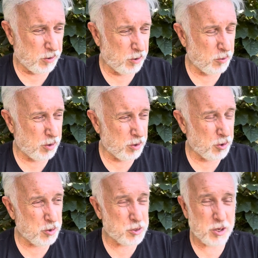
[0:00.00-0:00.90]
one of
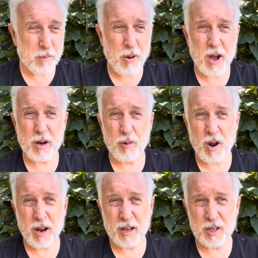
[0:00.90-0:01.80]
those pocket
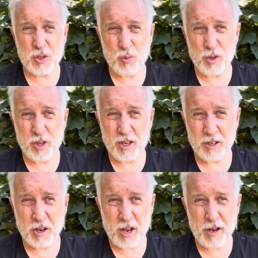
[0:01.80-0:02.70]
rockets with the
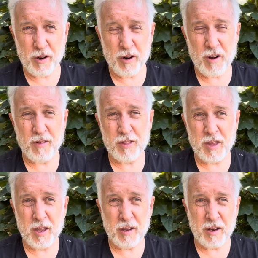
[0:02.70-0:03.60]
igniter and
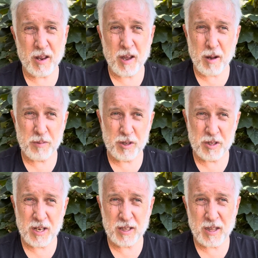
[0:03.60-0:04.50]
everything, and I opted to
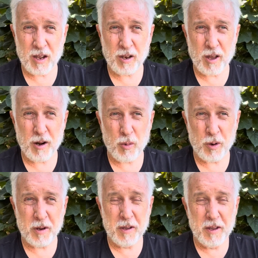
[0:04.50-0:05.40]
take that lighter
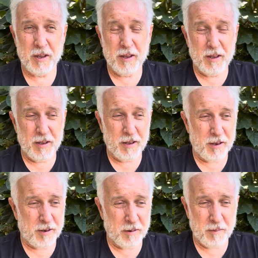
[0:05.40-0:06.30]
one.
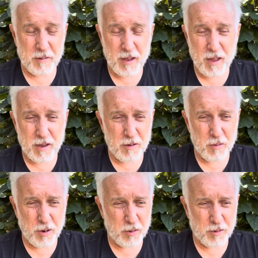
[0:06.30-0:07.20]
And yeah, it
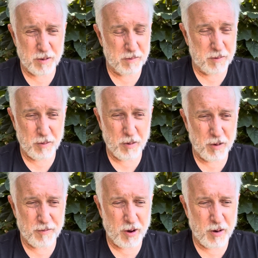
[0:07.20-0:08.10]

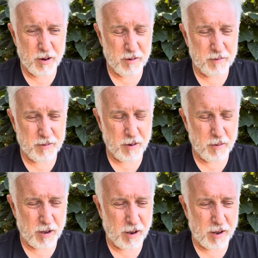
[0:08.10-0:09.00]
worked very, very
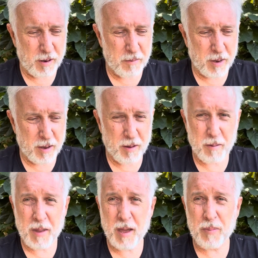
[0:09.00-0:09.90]
well.
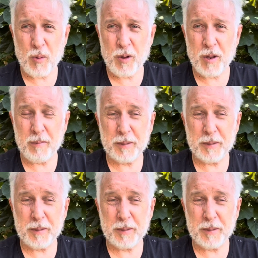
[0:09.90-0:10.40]
I'm happy with it.